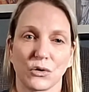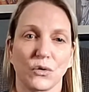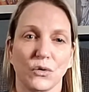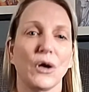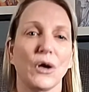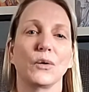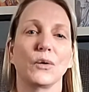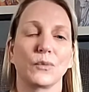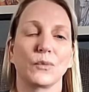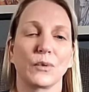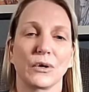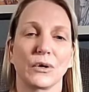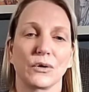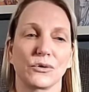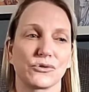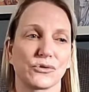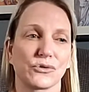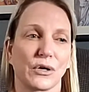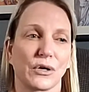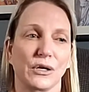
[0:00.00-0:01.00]
We are
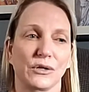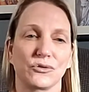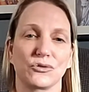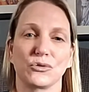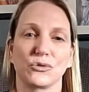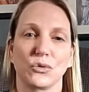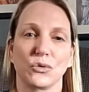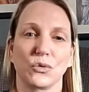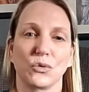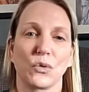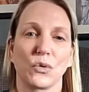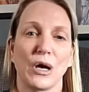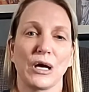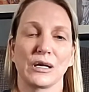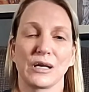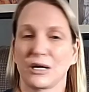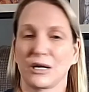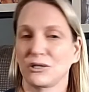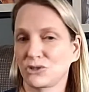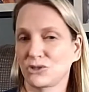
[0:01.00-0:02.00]
trained to
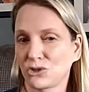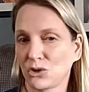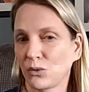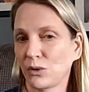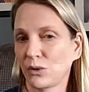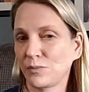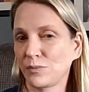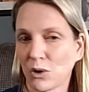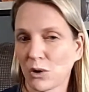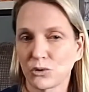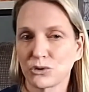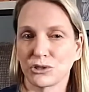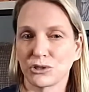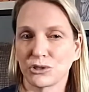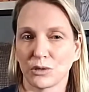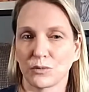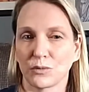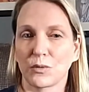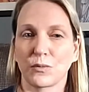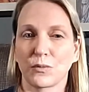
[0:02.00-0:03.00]
not show emotion
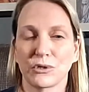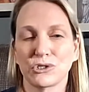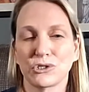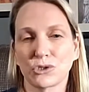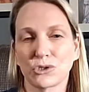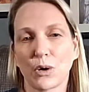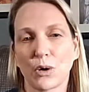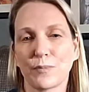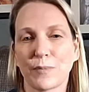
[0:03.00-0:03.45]
when we show up